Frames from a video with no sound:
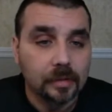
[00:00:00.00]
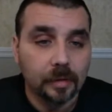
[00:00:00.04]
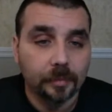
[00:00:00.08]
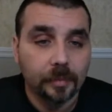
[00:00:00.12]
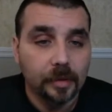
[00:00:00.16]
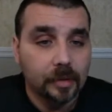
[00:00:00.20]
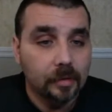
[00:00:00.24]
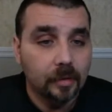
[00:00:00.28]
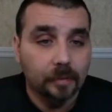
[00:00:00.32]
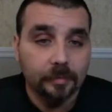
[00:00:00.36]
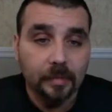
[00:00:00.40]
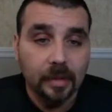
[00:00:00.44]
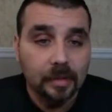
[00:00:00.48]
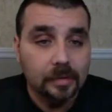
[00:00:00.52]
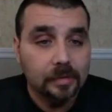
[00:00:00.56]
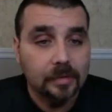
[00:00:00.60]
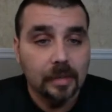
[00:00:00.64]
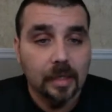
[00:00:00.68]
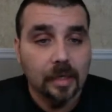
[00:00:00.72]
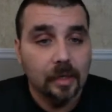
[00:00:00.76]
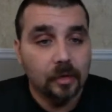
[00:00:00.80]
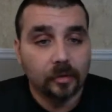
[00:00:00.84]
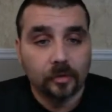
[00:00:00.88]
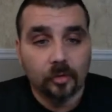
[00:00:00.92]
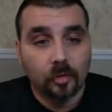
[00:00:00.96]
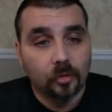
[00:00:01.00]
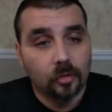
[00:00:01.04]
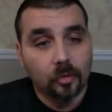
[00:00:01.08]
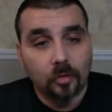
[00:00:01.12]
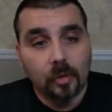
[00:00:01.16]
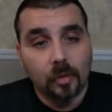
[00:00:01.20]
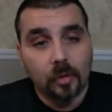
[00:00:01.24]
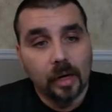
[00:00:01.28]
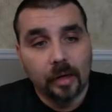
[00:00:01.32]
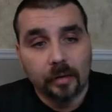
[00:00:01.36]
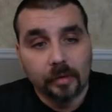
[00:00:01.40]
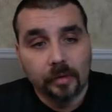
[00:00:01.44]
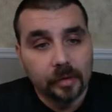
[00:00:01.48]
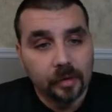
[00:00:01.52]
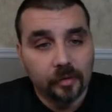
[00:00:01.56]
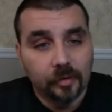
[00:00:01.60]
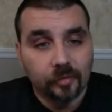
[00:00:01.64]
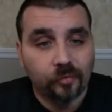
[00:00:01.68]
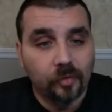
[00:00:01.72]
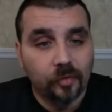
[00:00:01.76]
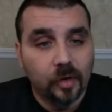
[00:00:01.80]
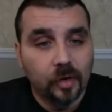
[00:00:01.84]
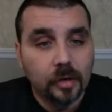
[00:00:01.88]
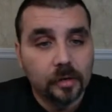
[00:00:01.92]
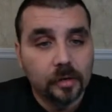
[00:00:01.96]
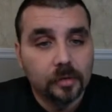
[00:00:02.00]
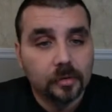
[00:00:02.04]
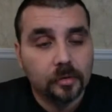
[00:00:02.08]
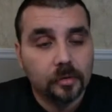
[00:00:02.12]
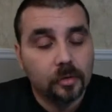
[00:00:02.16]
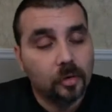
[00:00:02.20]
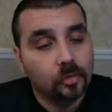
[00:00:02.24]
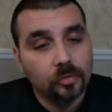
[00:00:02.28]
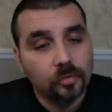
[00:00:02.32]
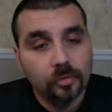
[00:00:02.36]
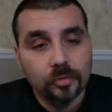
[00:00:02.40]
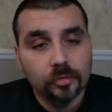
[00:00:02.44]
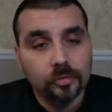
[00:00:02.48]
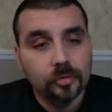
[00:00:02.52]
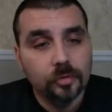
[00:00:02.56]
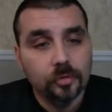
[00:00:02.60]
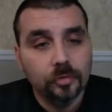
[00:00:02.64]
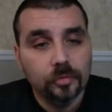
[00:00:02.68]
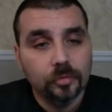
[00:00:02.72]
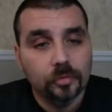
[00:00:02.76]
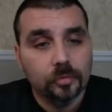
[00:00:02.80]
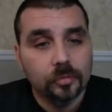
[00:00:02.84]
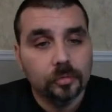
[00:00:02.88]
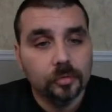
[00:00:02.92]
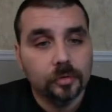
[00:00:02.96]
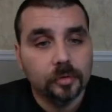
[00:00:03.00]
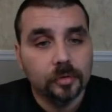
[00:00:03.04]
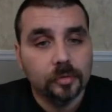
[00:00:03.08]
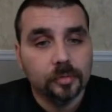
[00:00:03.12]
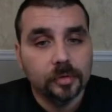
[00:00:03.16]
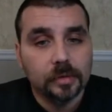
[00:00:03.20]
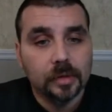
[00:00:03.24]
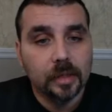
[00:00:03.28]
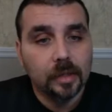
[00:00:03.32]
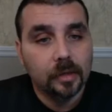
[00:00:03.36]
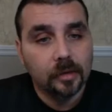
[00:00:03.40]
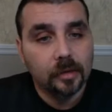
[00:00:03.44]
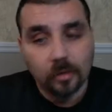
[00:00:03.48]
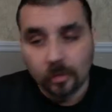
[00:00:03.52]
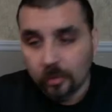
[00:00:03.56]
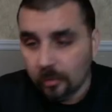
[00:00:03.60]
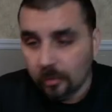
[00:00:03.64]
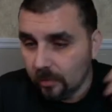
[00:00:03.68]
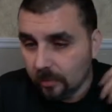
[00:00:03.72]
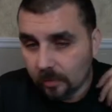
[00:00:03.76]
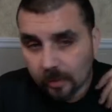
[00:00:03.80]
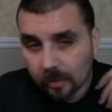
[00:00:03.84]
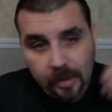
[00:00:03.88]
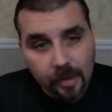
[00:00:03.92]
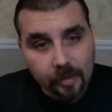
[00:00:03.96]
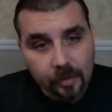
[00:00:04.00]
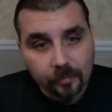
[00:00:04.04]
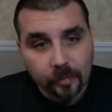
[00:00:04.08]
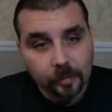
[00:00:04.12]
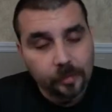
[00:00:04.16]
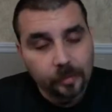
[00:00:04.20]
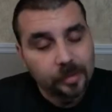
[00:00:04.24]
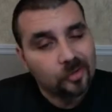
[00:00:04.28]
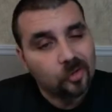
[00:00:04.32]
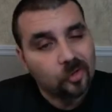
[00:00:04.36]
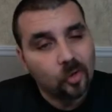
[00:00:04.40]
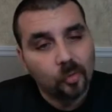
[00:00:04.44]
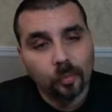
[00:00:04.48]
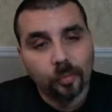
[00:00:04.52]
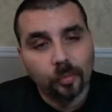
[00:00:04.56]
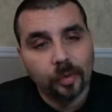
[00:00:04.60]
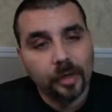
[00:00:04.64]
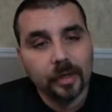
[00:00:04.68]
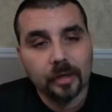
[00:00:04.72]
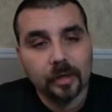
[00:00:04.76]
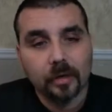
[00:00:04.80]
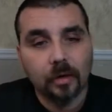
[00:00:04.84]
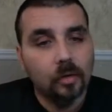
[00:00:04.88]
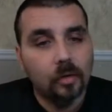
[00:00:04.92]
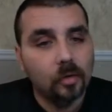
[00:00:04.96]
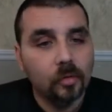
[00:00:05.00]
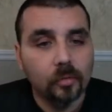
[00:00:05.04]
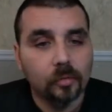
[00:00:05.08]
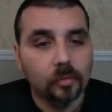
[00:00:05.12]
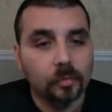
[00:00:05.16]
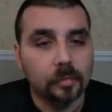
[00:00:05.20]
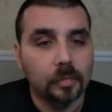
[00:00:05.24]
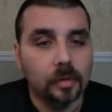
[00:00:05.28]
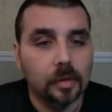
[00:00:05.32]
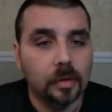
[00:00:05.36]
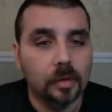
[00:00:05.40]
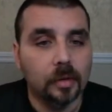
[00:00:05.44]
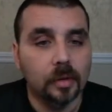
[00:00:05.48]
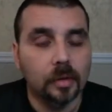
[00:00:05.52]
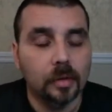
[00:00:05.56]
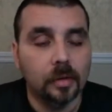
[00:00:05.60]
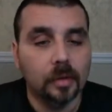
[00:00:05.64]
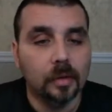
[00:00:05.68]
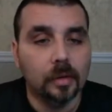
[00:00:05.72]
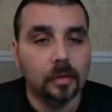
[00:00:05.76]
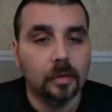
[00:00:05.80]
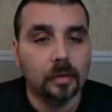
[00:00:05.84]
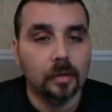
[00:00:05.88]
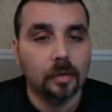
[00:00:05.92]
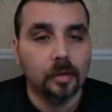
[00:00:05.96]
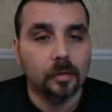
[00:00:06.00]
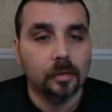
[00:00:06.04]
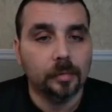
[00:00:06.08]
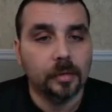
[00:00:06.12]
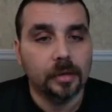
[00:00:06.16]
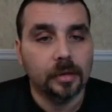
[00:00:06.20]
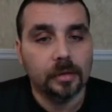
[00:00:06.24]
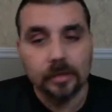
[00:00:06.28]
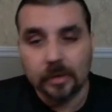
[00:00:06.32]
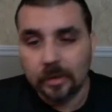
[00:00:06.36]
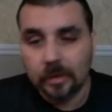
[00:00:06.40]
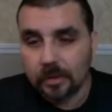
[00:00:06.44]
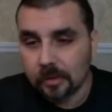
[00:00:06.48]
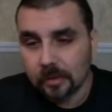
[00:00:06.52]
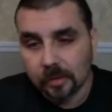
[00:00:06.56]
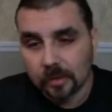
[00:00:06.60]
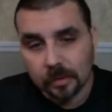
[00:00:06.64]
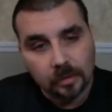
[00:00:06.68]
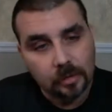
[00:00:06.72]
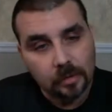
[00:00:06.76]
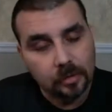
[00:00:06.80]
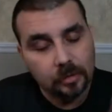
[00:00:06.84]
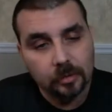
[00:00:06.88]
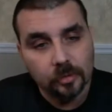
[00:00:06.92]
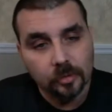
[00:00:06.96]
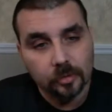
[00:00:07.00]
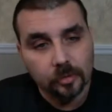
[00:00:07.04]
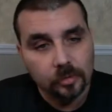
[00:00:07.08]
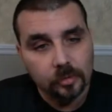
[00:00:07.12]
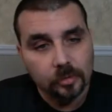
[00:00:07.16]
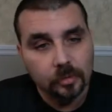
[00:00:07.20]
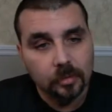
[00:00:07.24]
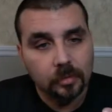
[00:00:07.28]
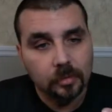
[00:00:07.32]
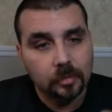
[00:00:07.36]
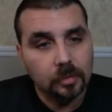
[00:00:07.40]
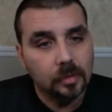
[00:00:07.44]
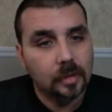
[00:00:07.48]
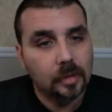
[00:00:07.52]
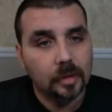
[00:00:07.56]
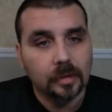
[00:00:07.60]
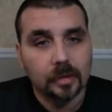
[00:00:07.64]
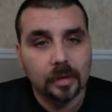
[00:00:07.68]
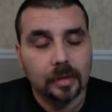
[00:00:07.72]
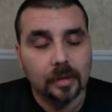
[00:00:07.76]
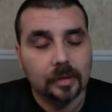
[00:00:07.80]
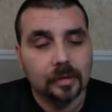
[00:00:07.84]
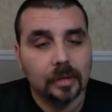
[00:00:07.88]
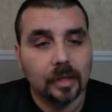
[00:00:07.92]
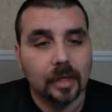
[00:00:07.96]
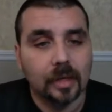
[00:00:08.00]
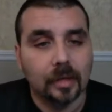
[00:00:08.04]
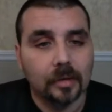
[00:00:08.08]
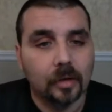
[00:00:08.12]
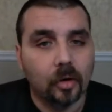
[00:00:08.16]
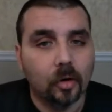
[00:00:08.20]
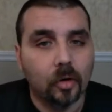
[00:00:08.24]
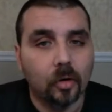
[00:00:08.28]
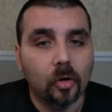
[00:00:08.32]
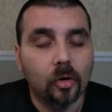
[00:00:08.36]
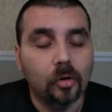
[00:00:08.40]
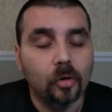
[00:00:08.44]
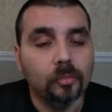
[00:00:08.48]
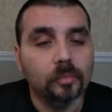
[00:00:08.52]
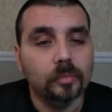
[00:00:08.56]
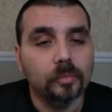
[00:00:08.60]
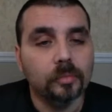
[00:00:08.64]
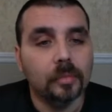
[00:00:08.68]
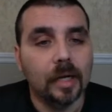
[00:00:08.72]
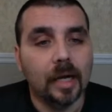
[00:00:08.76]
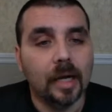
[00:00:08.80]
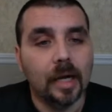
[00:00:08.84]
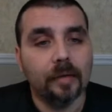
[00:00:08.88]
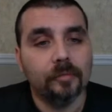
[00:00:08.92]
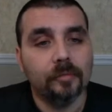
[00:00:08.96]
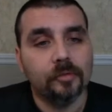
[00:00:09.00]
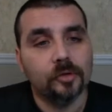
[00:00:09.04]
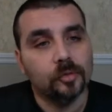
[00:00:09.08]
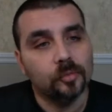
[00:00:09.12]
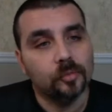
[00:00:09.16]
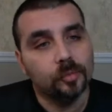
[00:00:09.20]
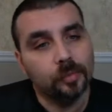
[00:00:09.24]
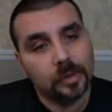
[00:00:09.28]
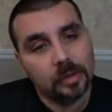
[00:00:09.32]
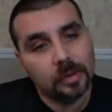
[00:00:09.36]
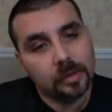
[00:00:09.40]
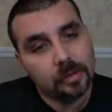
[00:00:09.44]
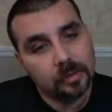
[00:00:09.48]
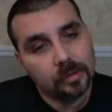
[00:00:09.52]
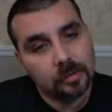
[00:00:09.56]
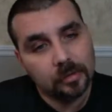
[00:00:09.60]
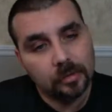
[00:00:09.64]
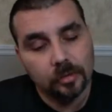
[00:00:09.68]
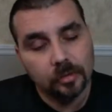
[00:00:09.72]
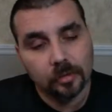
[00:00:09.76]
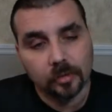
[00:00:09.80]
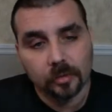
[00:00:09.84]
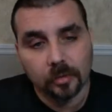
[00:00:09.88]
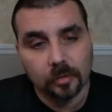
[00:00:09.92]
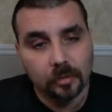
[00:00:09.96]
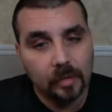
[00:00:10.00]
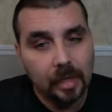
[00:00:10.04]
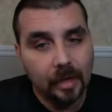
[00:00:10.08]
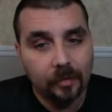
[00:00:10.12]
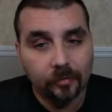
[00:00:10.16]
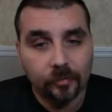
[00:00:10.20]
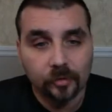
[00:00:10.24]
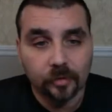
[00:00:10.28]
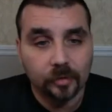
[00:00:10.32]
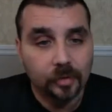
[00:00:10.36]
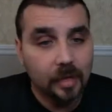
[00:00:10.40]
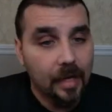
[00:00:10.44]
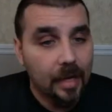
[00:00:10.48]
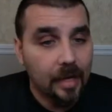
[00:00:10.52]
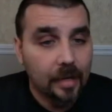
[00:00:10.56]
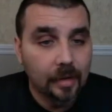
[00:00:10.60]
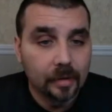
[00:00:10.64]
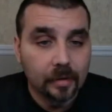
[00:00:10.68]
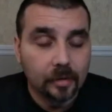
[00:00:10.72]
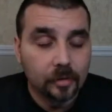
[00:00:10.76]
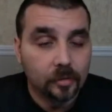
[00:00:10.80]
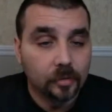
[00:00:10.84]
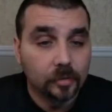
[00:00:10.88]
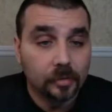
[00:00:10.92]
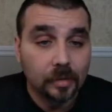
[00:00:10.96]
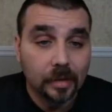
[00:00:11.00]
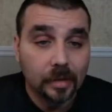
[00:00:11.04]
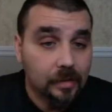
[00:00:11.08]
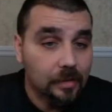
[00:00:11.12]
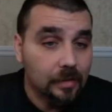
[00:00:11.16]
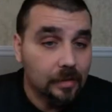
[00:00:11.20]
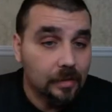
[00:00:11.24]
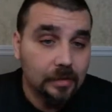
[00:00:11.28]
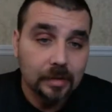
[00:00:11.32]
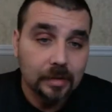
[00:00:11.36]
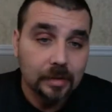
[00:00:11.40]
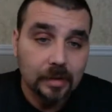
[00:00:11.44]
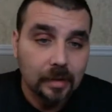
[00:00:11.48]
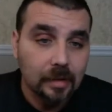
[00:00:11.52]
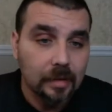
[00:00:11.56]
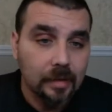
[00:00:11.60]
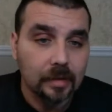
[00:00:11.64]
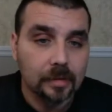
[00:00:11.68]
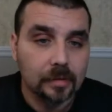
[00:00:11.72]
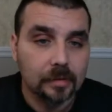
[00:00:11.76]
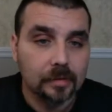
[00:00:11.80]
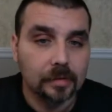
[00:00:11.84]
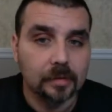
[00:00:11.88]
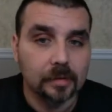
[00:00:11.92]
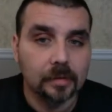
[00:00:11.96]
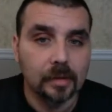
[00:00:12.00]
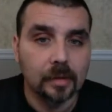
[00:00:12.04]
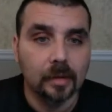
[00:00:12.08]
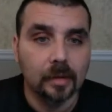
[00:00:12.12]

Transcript: I mean, I'm not saying don't go out and get fucked. Go do you. You know what I'm saying? Go whatever, but don't bring it home. You know what I mean? Just the home life should be after that. That it's the kids.